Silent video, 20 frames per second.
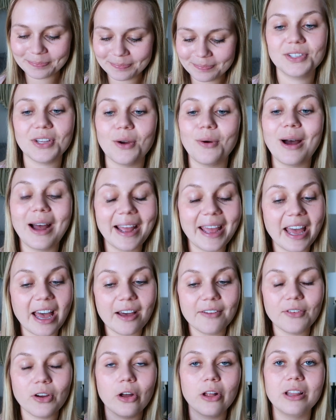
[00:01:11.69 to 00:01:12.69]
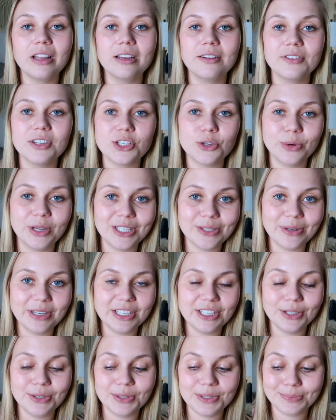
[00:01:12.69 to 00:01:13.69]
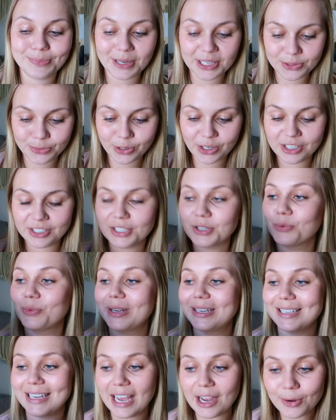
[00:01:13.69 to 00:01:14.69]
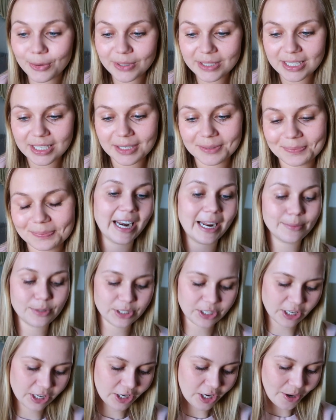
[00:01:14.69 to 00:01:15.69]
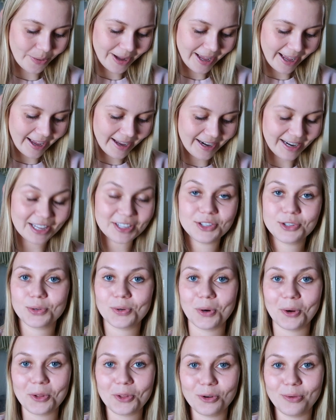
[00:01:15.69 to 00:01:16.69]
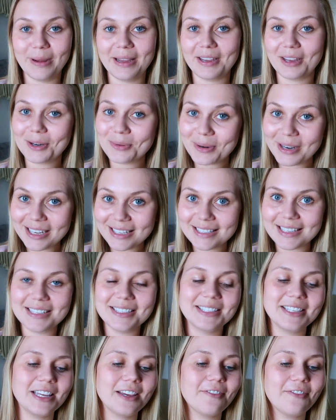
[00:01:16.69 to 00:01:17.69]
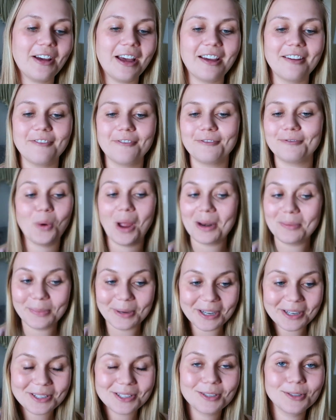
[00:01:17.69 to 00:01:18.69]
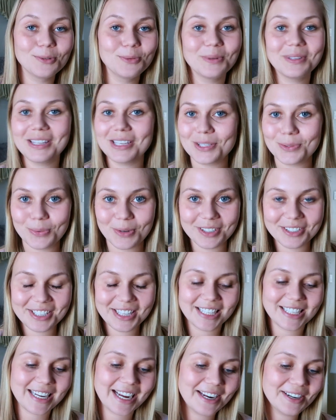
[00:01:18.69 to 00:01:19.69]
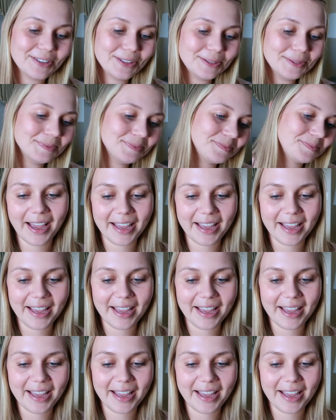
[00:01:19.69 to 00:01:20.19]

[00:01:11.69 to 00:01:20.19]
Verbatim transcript: So I have all of 2022's buzzwords written out and I'm just gonna go ahead and scroll through my Goodreads and see if I've read books with these words in the title.